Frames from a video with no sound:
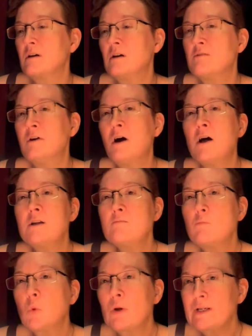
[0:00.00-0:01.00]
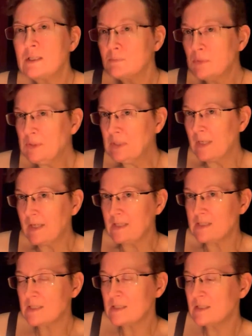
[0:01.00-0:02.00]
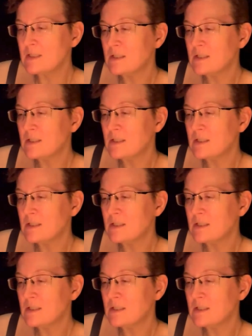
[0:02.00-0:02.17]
of unbreakable light,